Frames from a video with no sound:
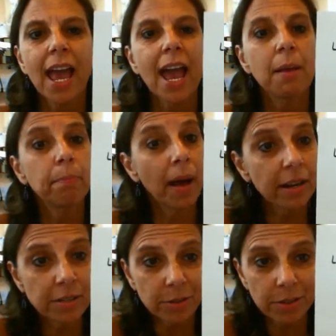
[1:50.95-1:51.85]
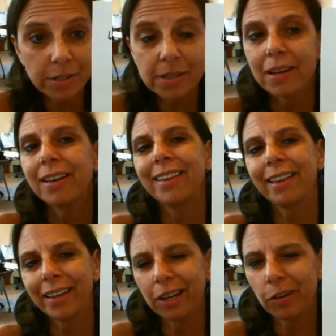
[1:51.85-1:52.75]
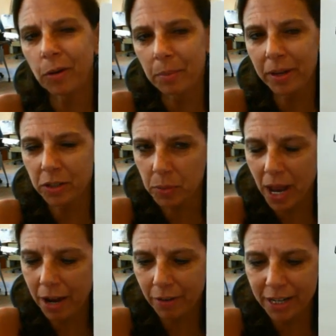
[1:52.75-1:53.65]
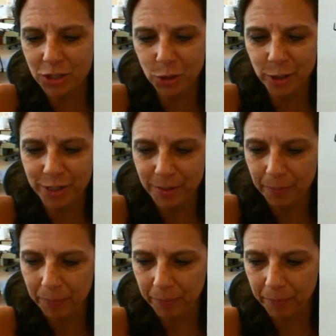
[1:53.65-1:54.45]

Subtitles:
and Bona students, they like Iroquois because we hire interns.